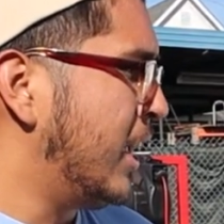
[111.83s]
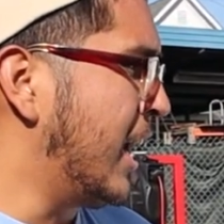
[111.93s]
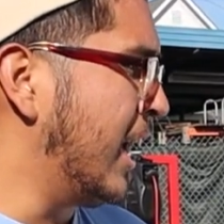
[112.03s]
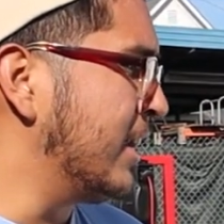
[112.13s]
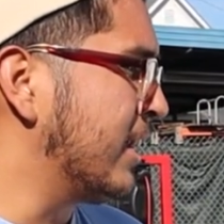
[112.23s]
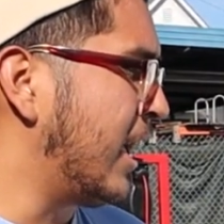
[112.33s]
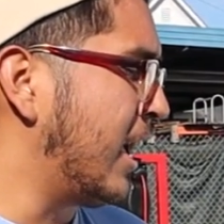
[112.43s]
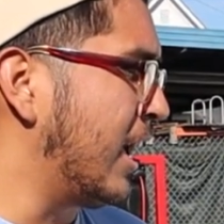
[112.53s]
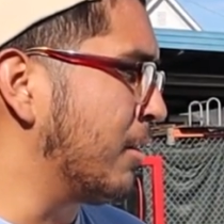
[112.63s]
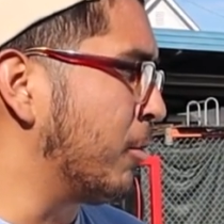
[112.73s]
And
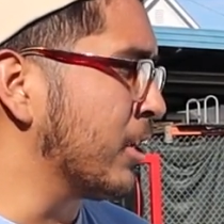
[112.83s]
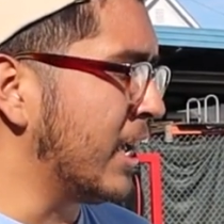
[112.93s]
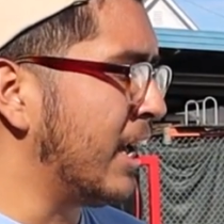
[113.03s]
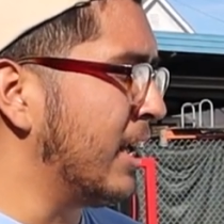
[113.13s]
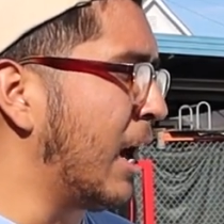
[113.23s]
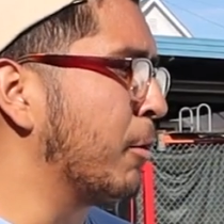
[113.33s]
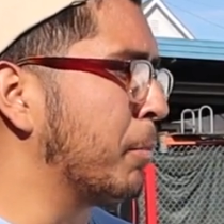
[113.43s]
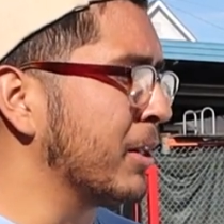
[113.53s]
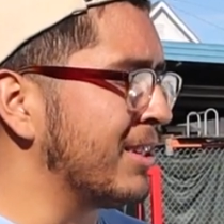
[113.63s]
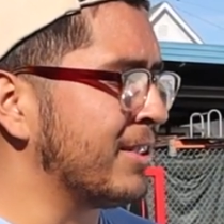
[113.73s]
then, well, yeah, I would
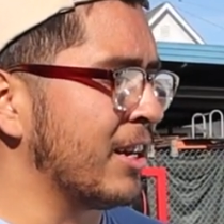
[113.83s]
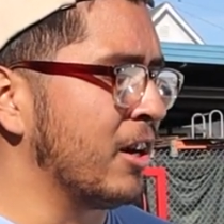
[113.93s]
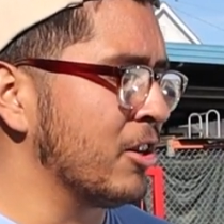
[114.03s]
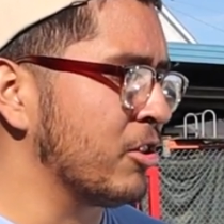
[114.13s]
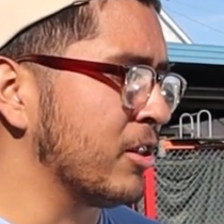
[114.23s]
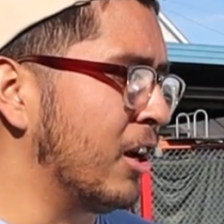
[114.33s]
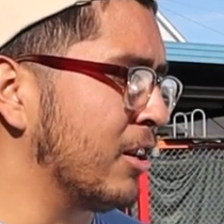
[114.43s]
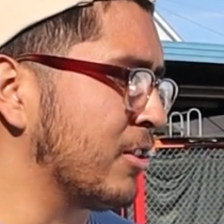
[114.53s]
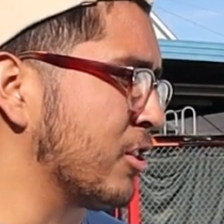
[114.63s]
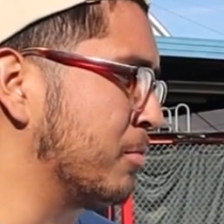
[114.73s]
put this at
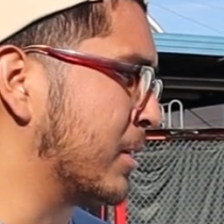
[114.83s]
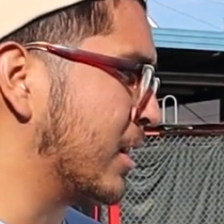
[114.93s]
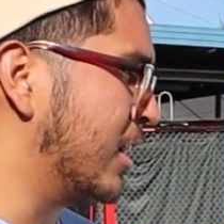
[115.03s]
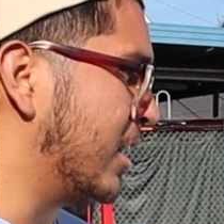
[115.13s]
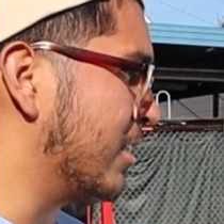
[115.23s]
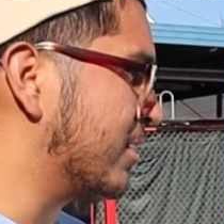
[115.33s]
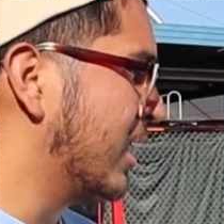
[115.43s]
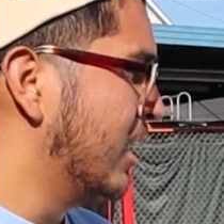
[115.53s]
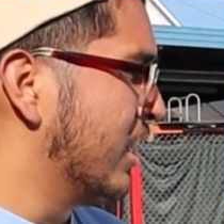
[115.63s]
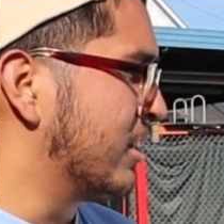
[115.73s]
$100 just because
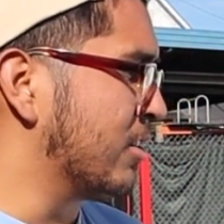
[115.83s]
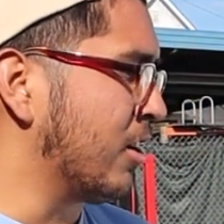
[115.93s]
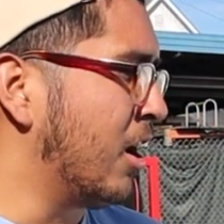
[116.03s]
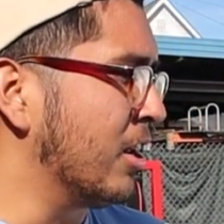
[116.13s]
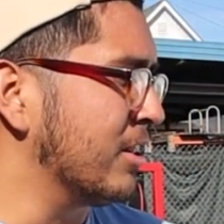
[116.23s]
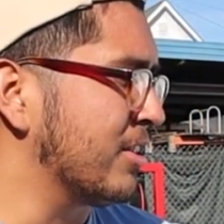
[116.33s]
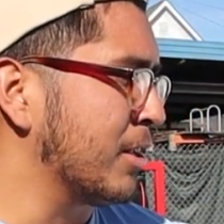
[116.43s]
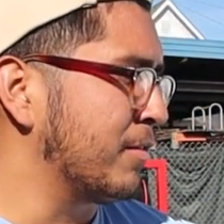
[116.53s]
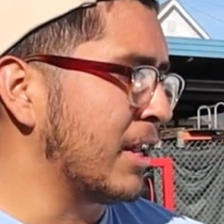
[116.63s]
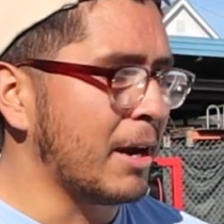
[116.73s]
there's all this
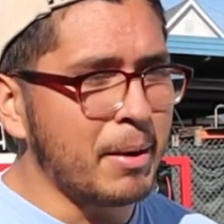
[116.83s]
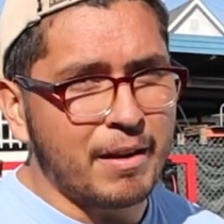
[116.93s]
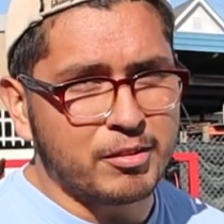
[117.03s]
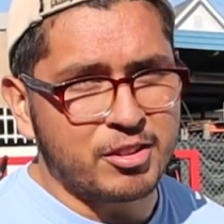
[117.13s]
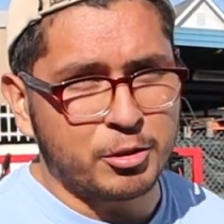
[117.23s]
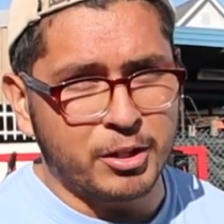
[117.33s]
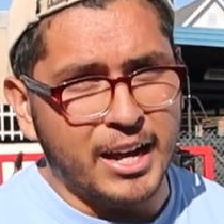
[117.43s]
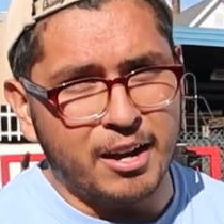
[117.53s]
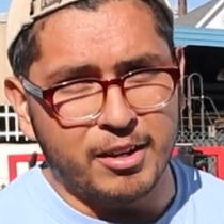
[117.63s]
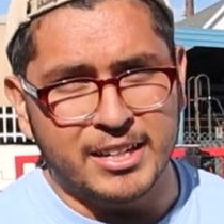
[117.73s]
stuff that I'm gonna have to sort
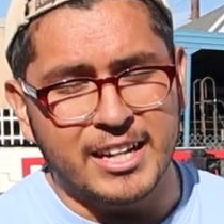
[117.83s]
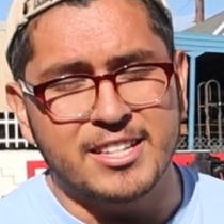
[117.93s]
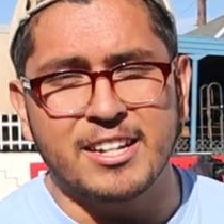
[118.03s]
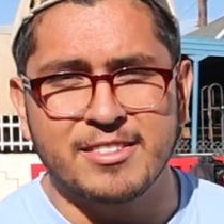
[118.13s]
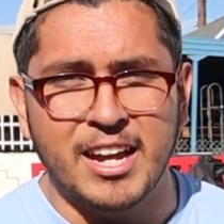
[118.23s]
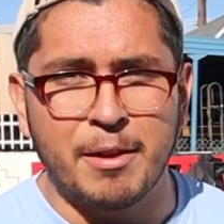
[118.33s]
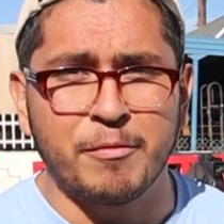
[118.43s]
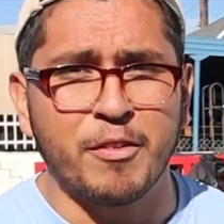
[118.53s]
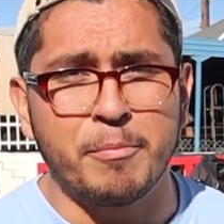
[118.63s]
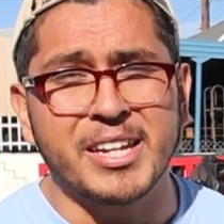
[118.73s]
out, and that takes time
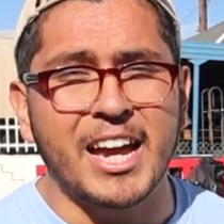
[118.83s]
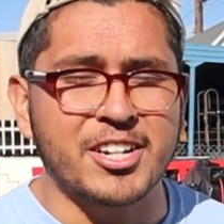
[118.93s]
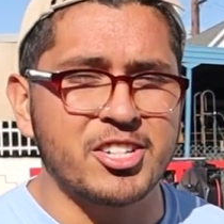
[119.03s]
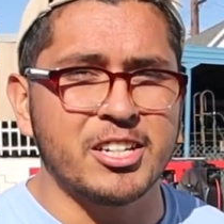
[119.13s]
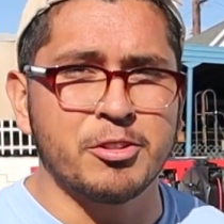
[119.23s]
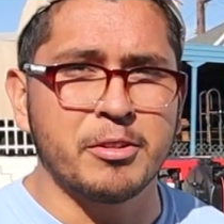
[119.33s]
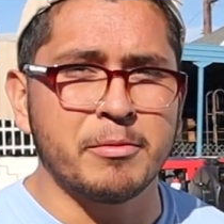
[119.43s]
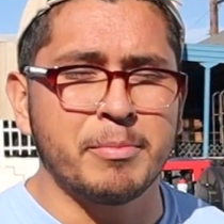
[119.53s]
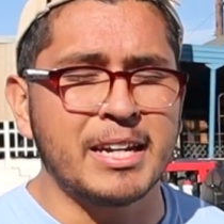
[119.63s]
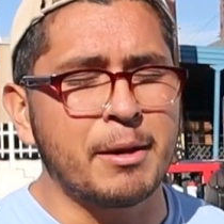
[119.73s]
from me actually
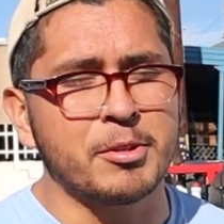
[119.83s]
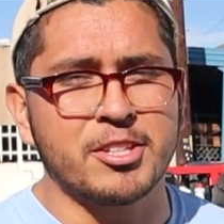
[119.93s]
being able